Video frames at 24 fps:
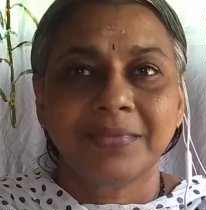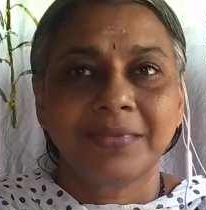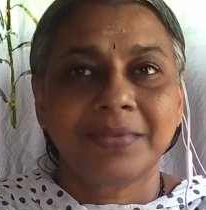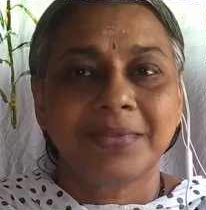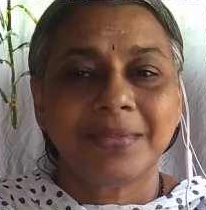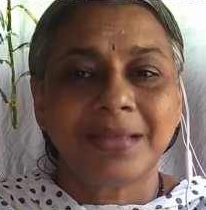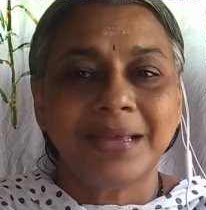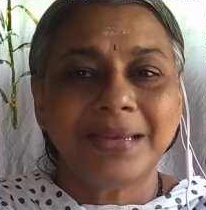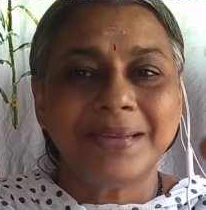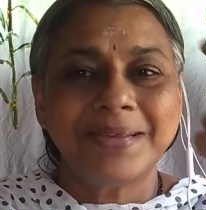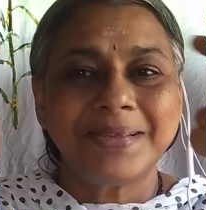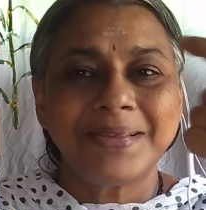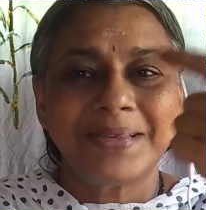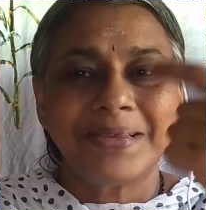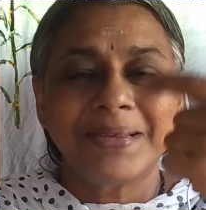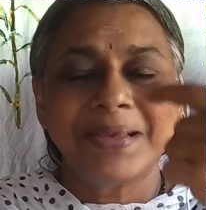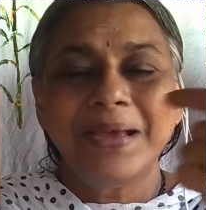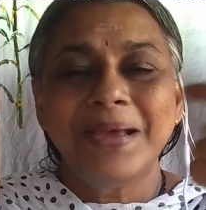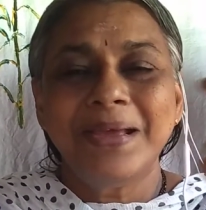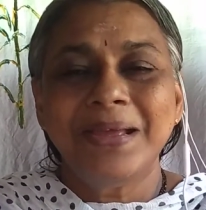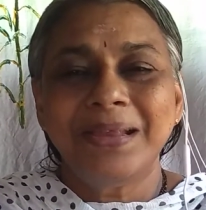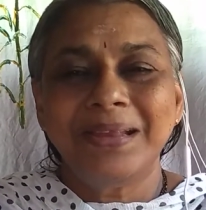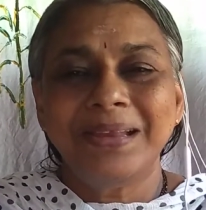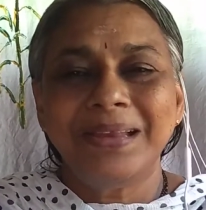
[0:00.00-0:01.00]
that is
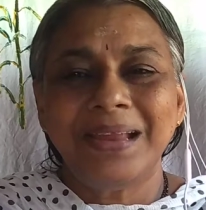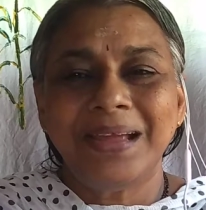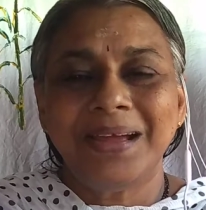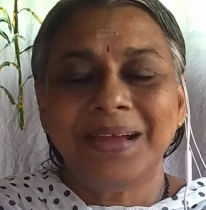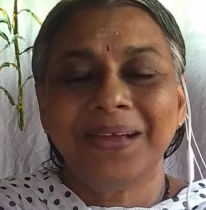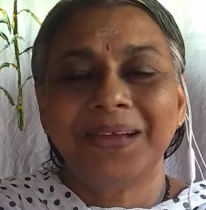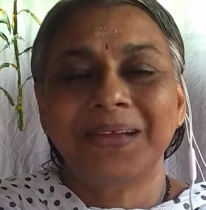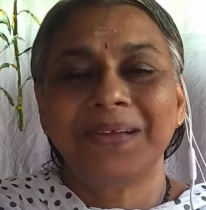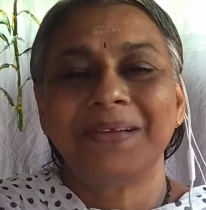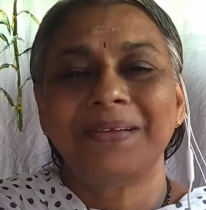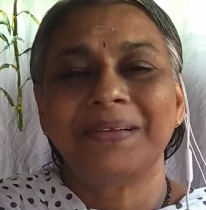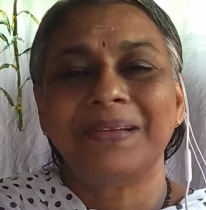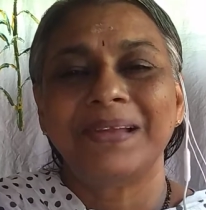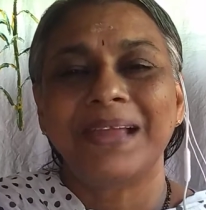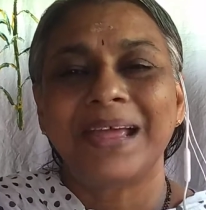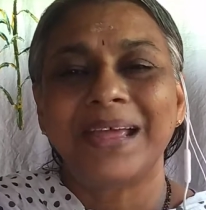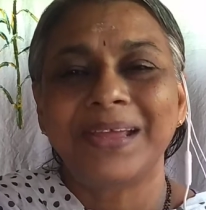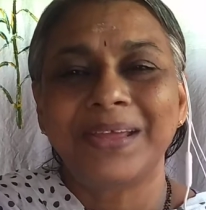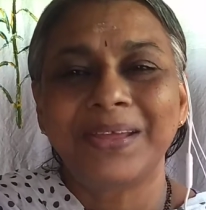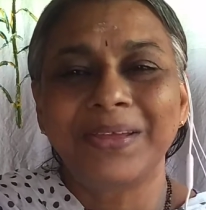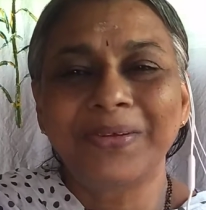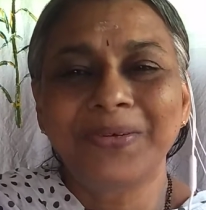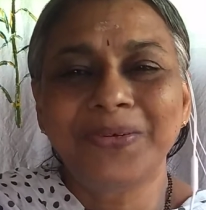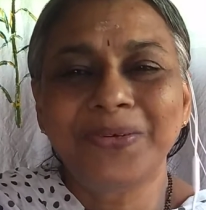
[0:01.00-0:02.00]

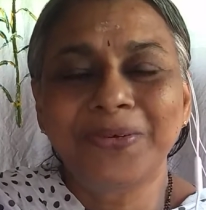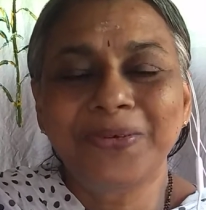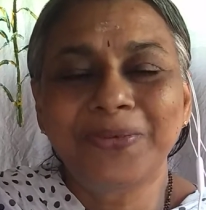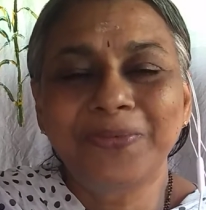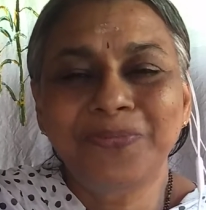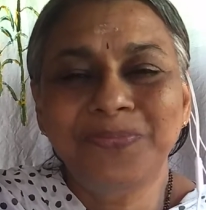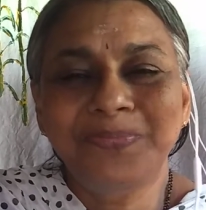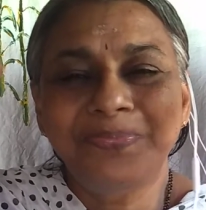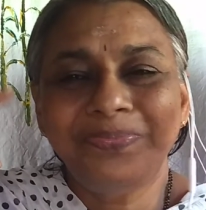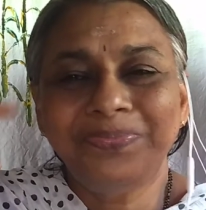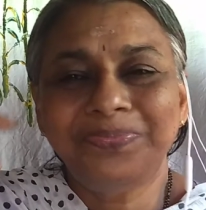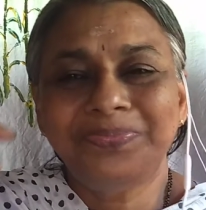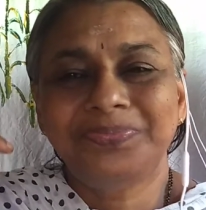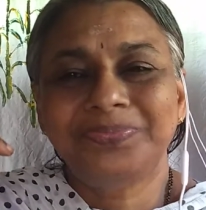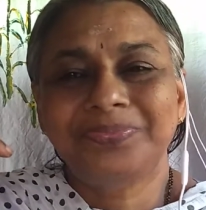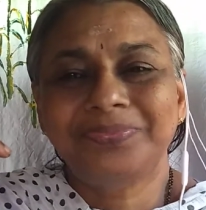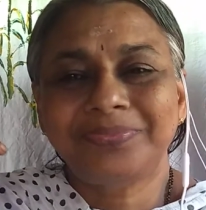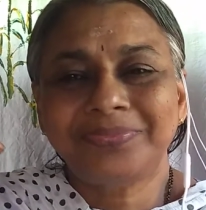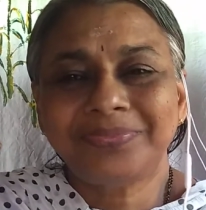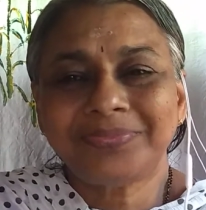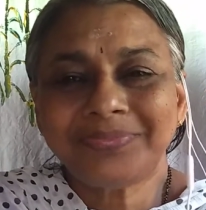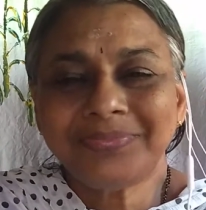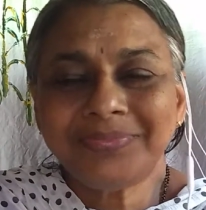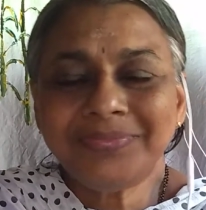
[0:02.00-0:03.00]
like you
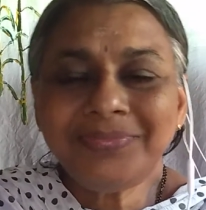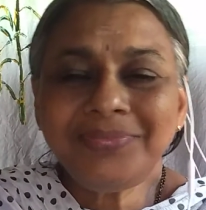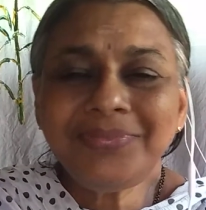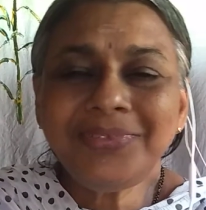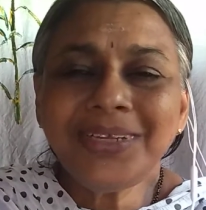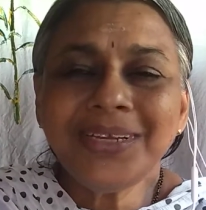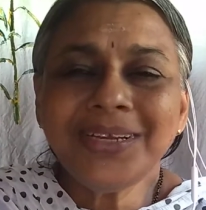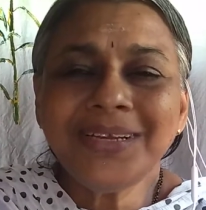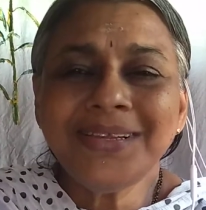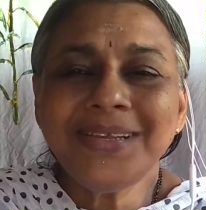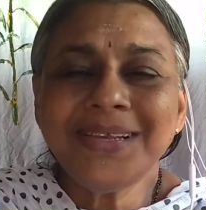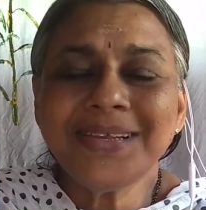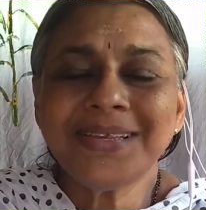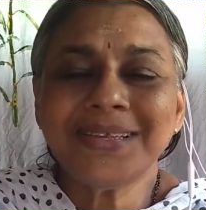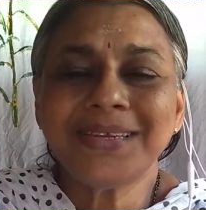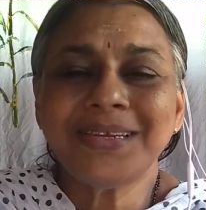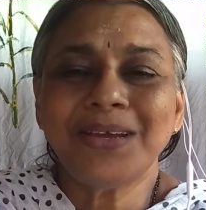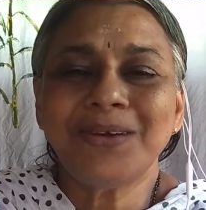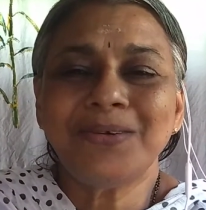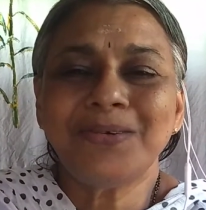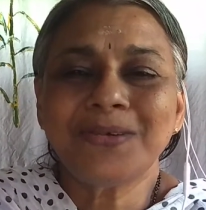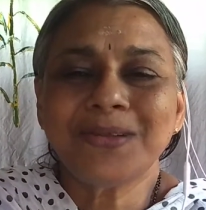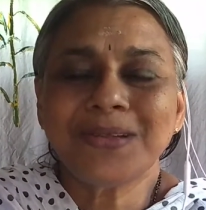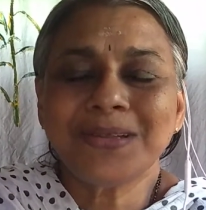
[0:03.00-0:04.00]
just
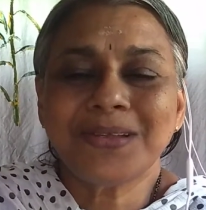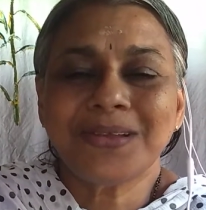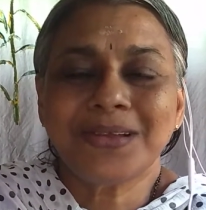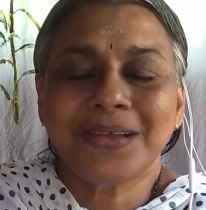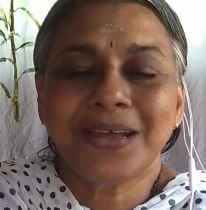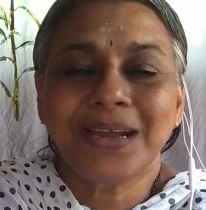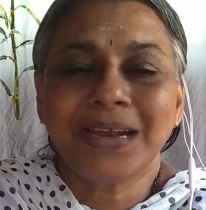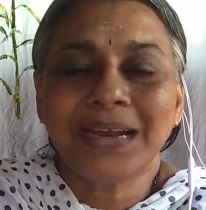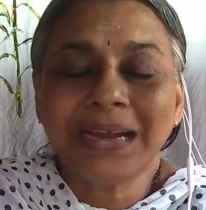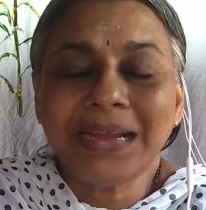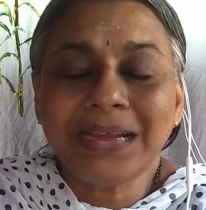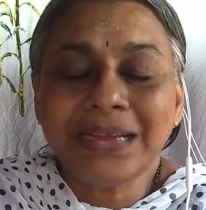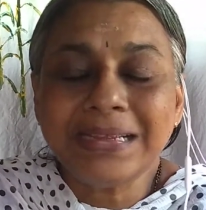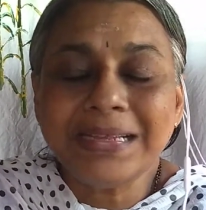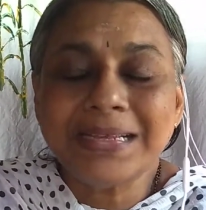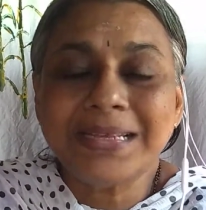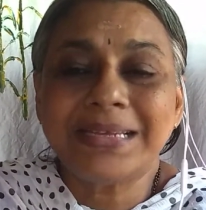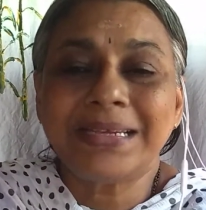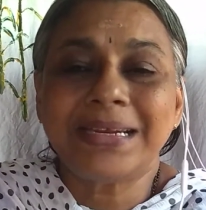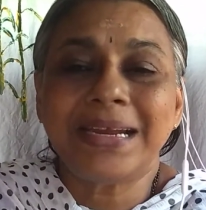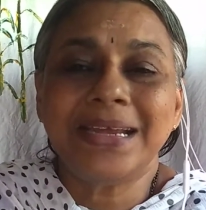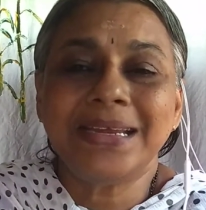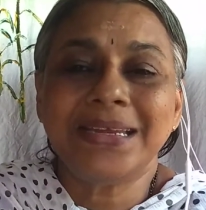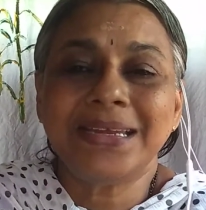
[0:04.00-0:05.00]

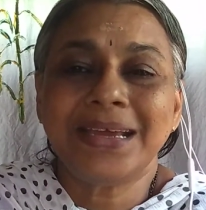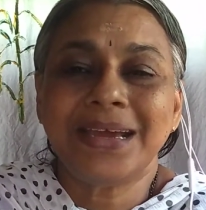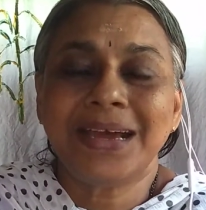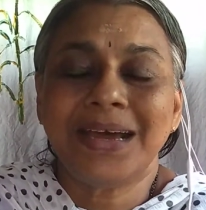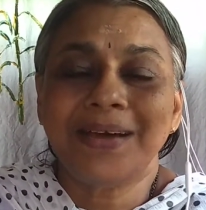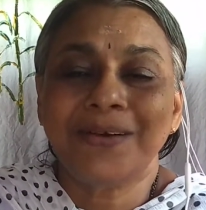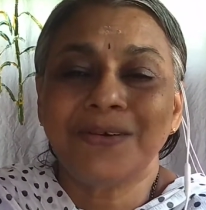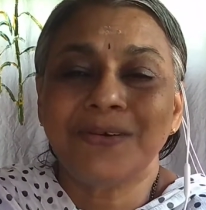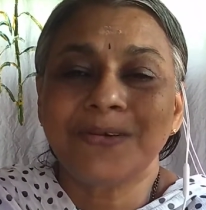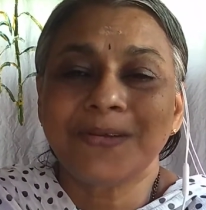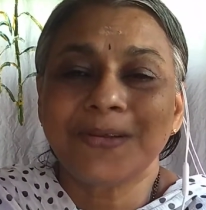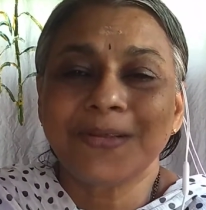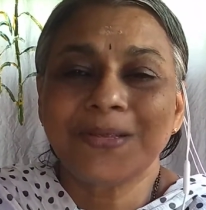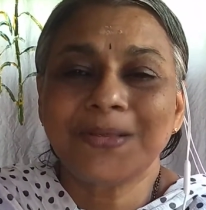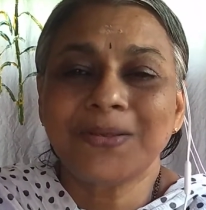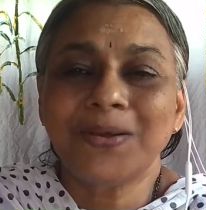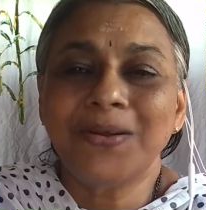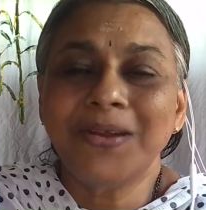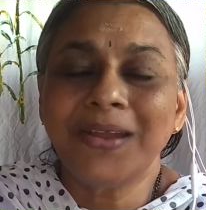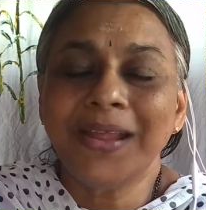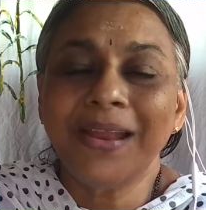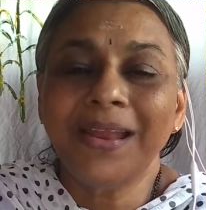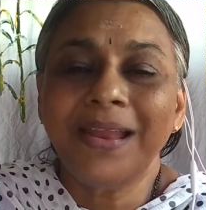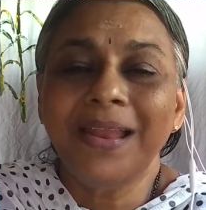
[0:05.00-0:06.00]
write a
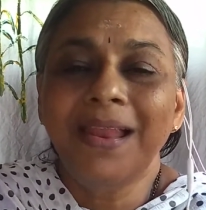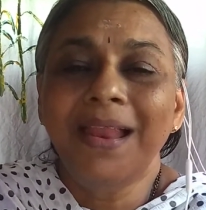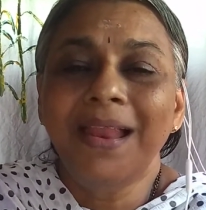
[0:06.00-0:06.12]
horizontal